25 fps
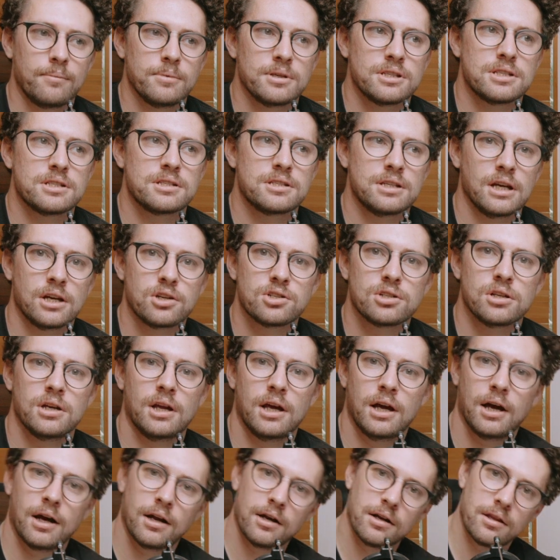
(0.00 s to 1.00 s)
section
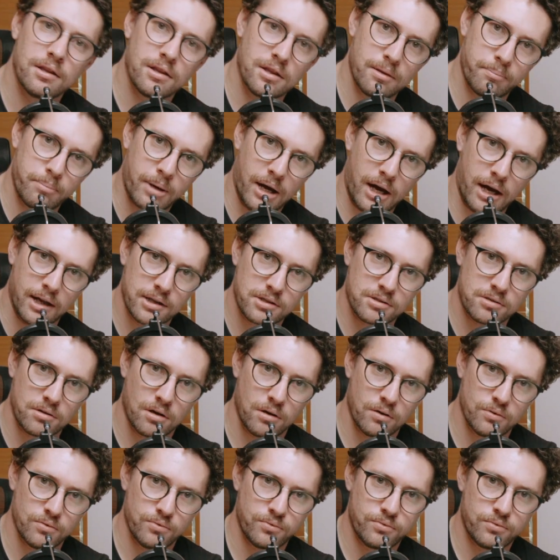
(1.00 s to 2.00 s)
out the parts
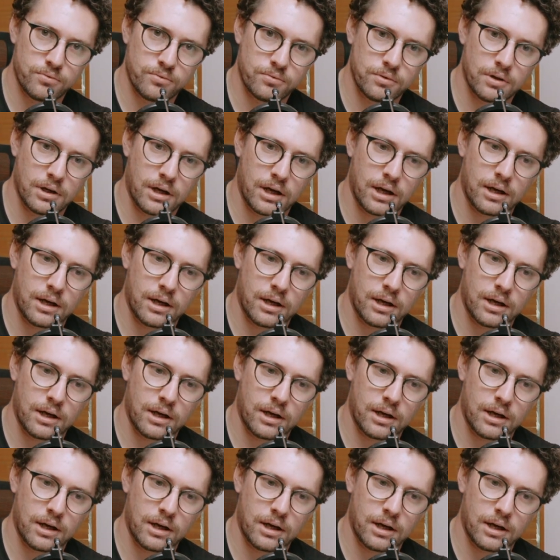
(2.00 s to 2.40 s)
of